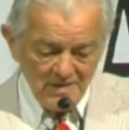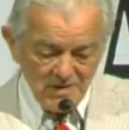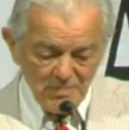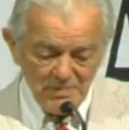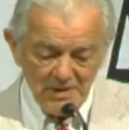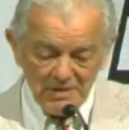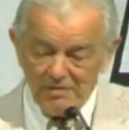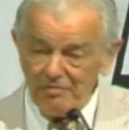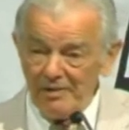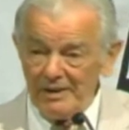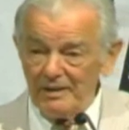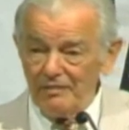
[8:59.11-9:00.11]
to be in the
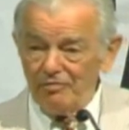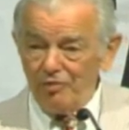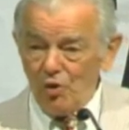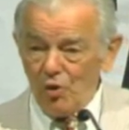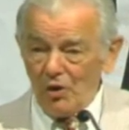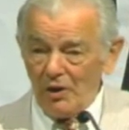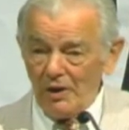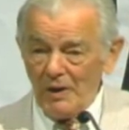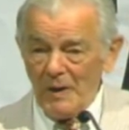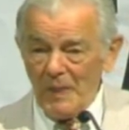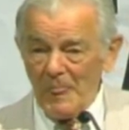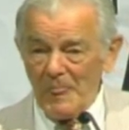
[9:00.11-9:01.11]
Final Four
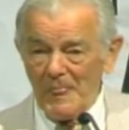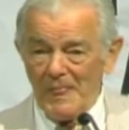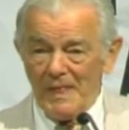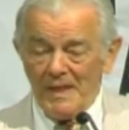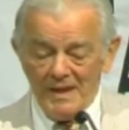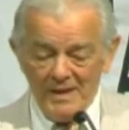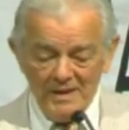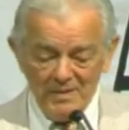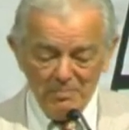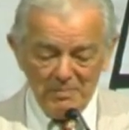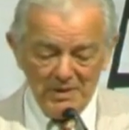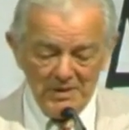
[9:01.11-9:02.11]

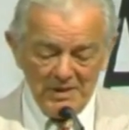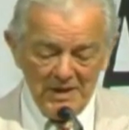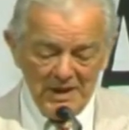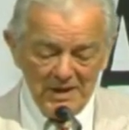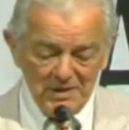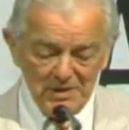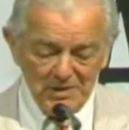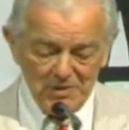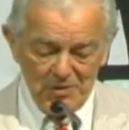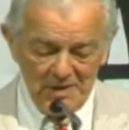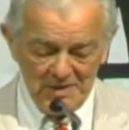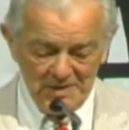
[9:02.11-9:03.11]
Monday night at
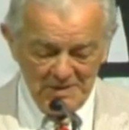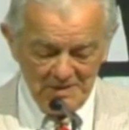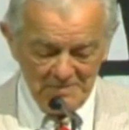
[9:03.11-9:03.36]
Detroit.